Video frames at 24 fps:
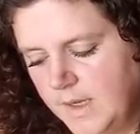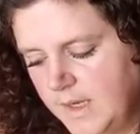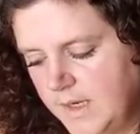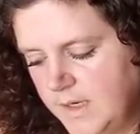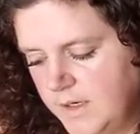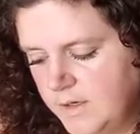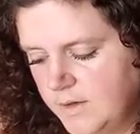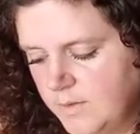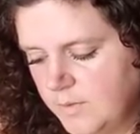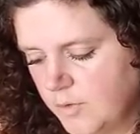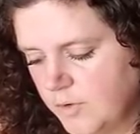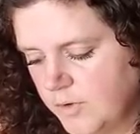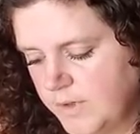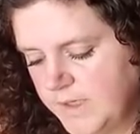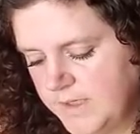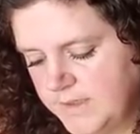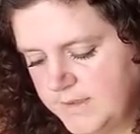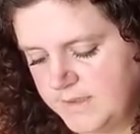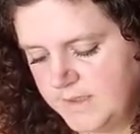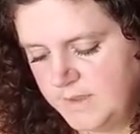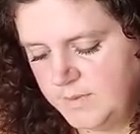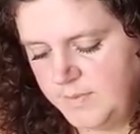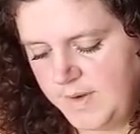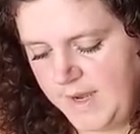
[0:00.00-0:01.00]
in your more
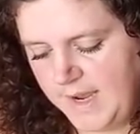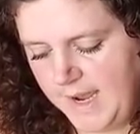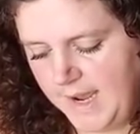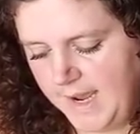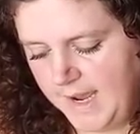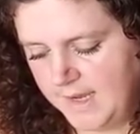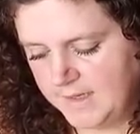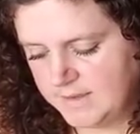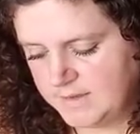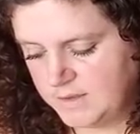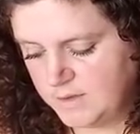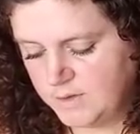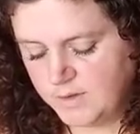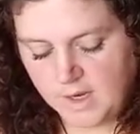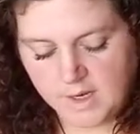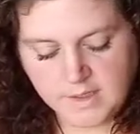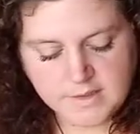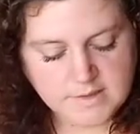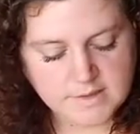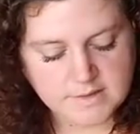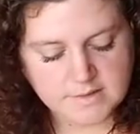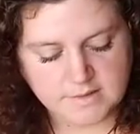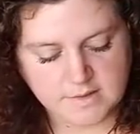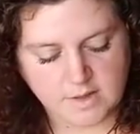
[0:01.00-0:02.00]
distant past, you
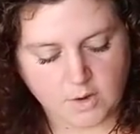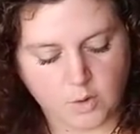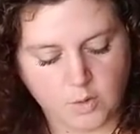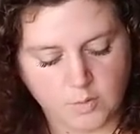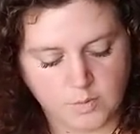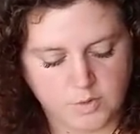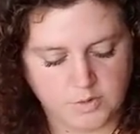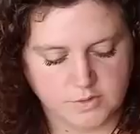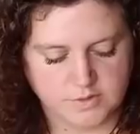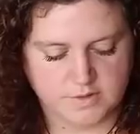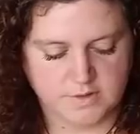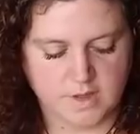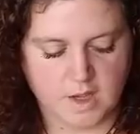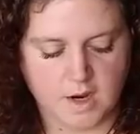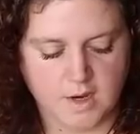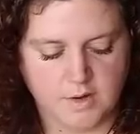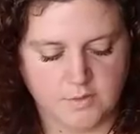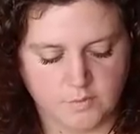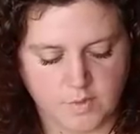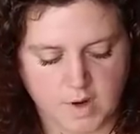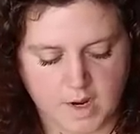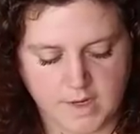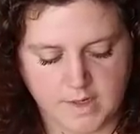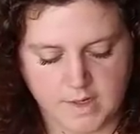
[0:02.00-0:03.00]
guys is almost
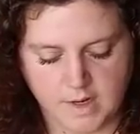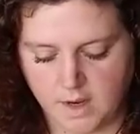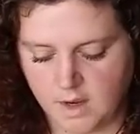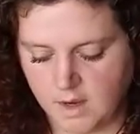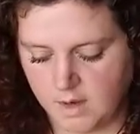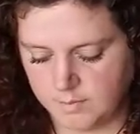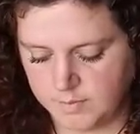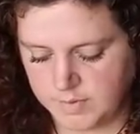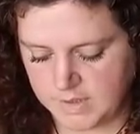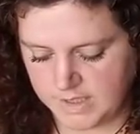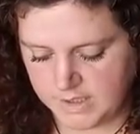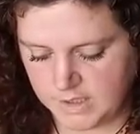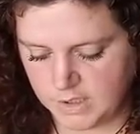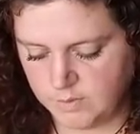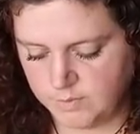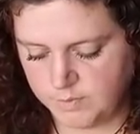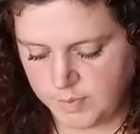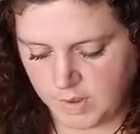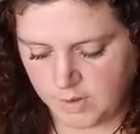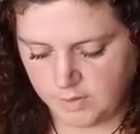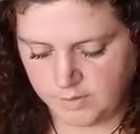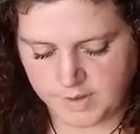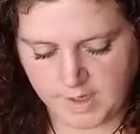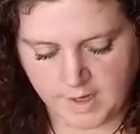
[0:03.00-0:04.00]
lined right up. Like, you
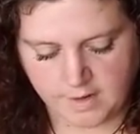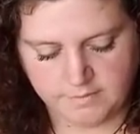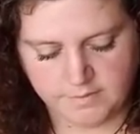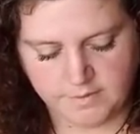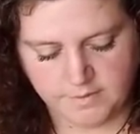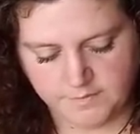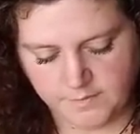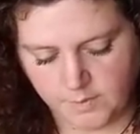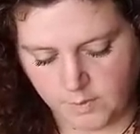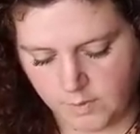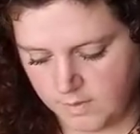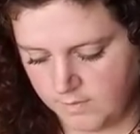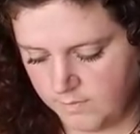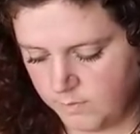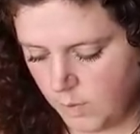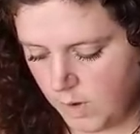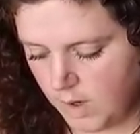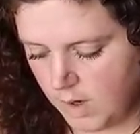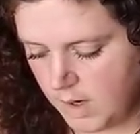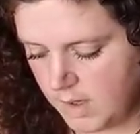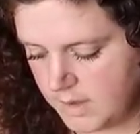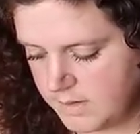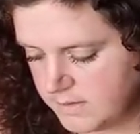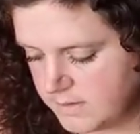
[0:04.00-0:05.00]
both have the Four of
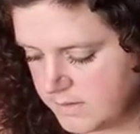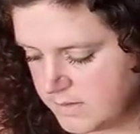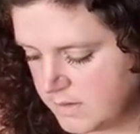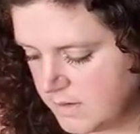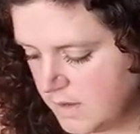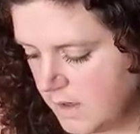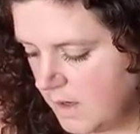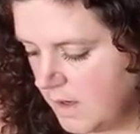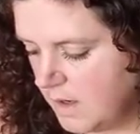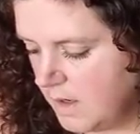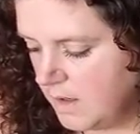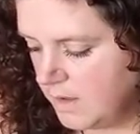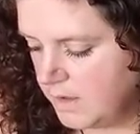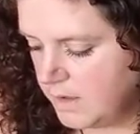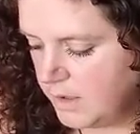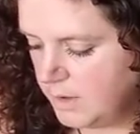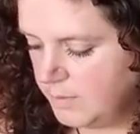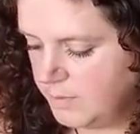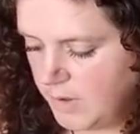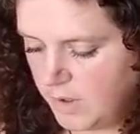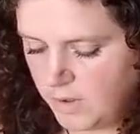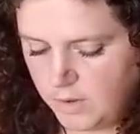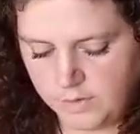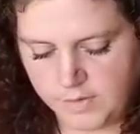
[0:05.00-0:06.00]
Wands.
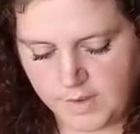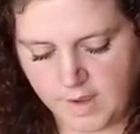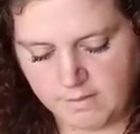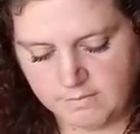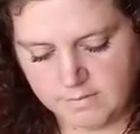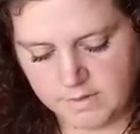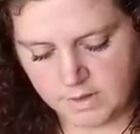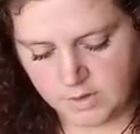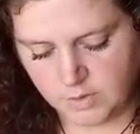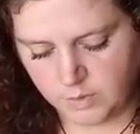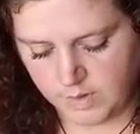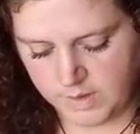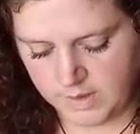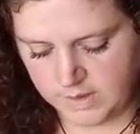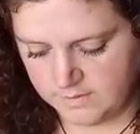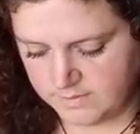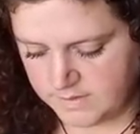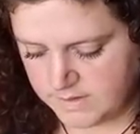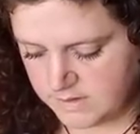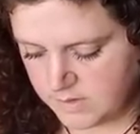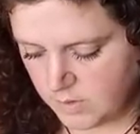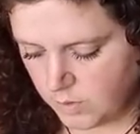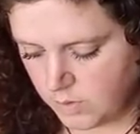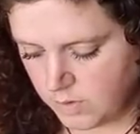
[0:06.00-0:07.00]
You both have the Queen
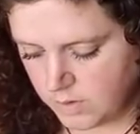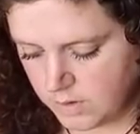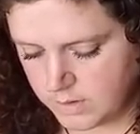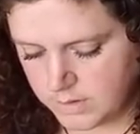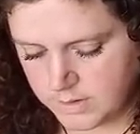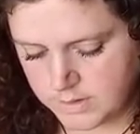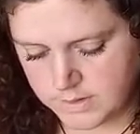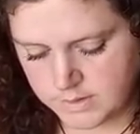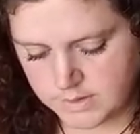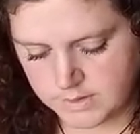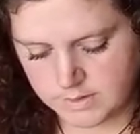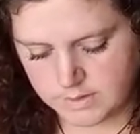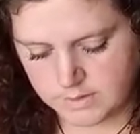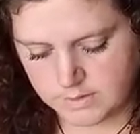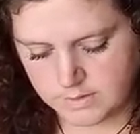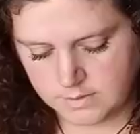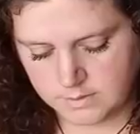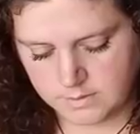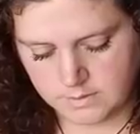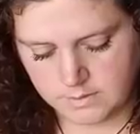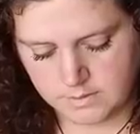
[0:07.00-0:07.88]
of Swords.